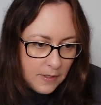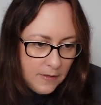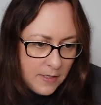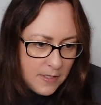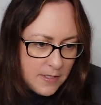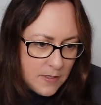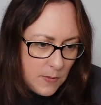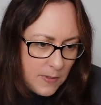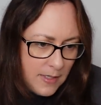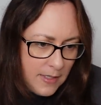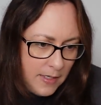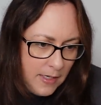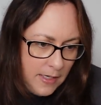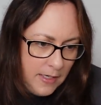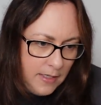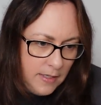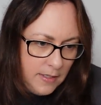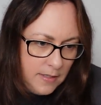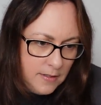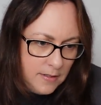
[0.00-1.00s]
this one
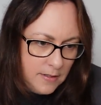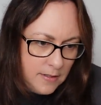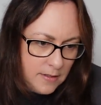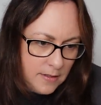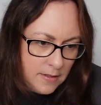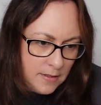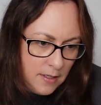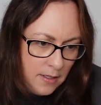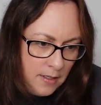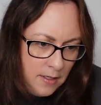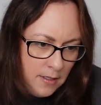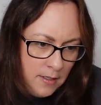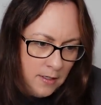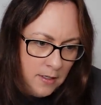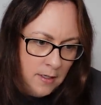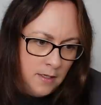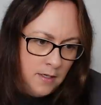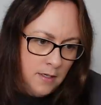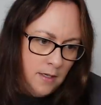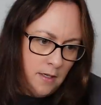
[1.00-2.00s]
is
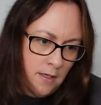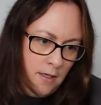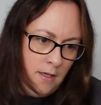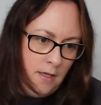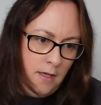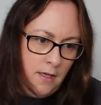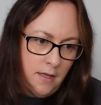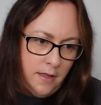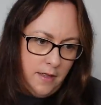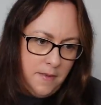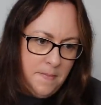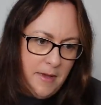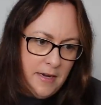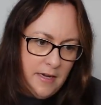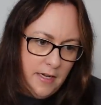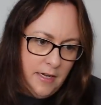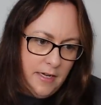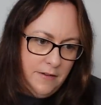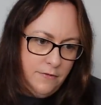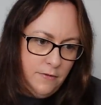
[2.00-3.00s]
the
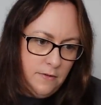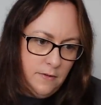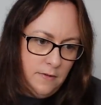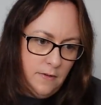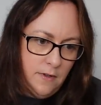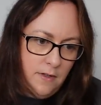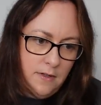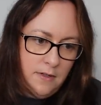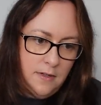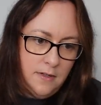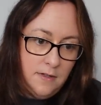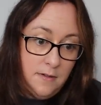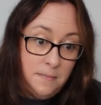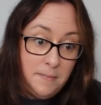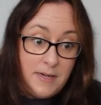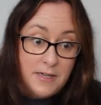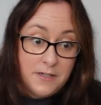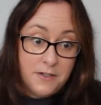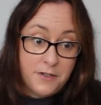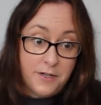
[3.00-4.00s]
Mediaeval
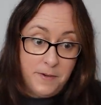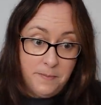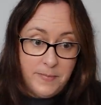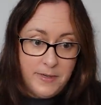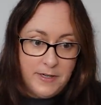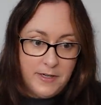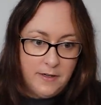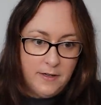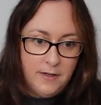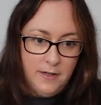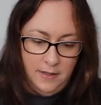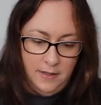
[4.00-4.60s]
Butt Trumpet,